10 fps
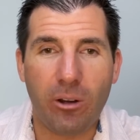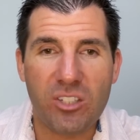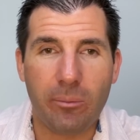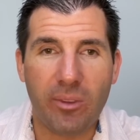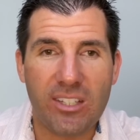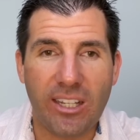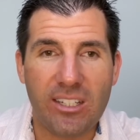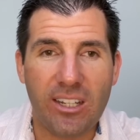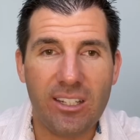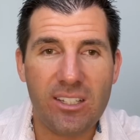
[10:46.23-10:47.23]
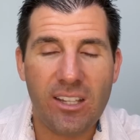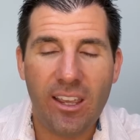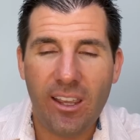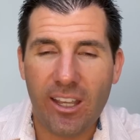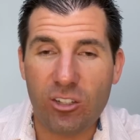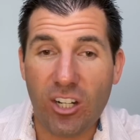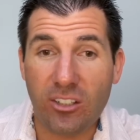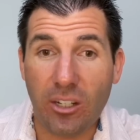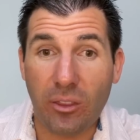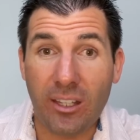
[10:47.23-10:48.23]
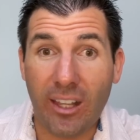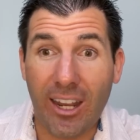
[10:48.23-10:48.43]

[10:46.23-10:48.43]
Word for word: with some of these ideas and you start to think that,